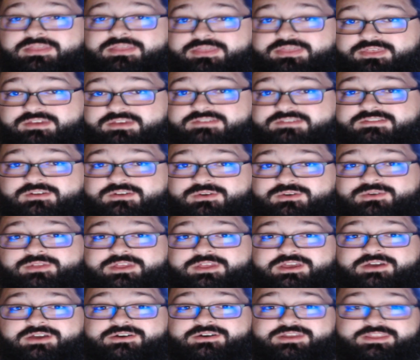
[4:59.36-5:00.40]
this
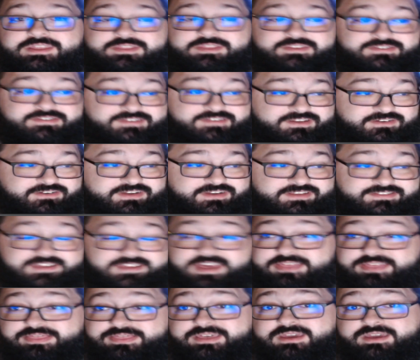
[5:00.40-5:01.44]
early on in the series,
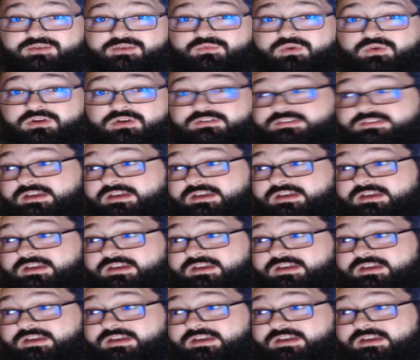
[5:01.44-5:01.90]
I think it works